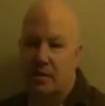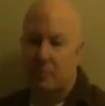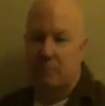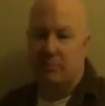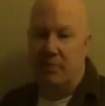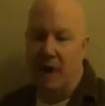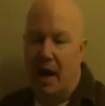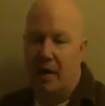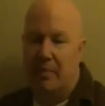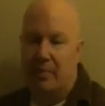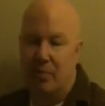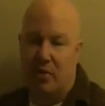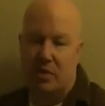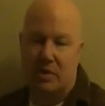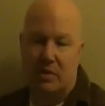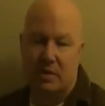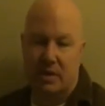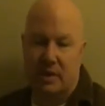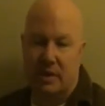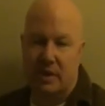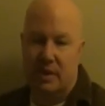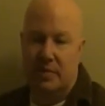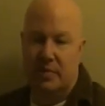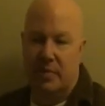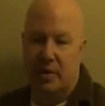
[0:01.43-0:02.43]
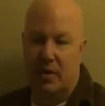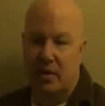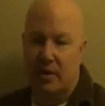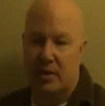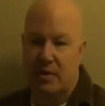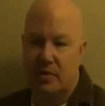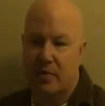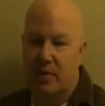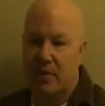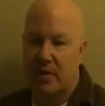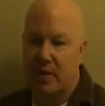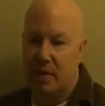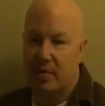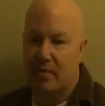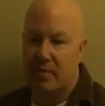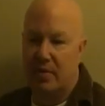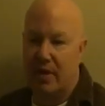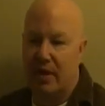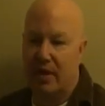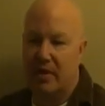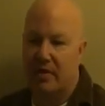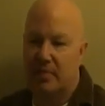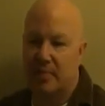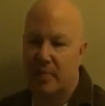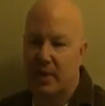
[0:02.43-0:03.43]
my personal experience with
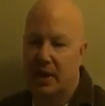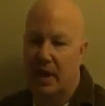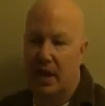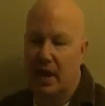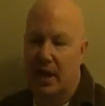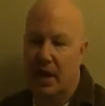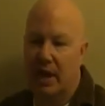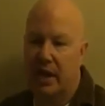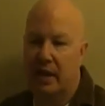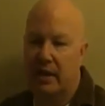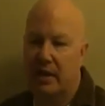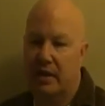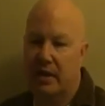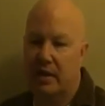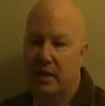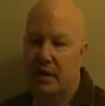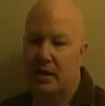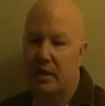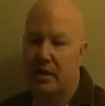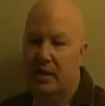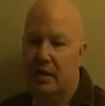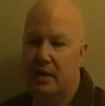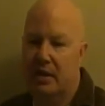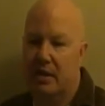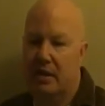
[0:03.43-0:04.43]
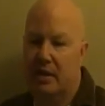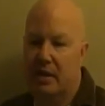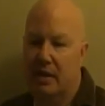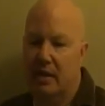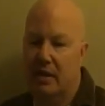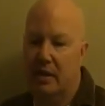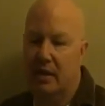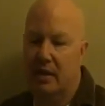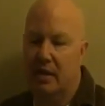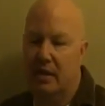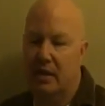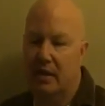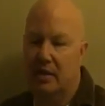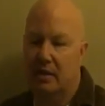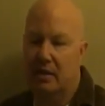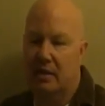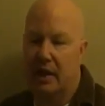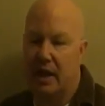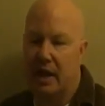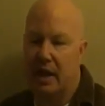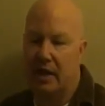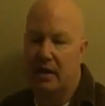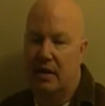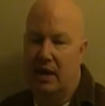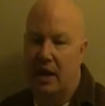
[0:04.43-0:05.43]
improv began in the
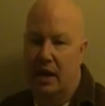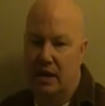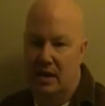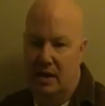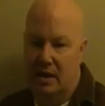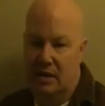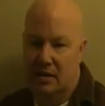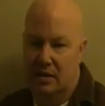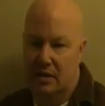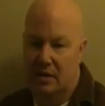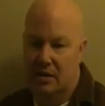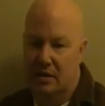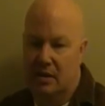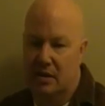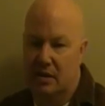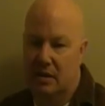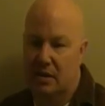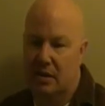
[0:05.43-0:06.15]
late 80s.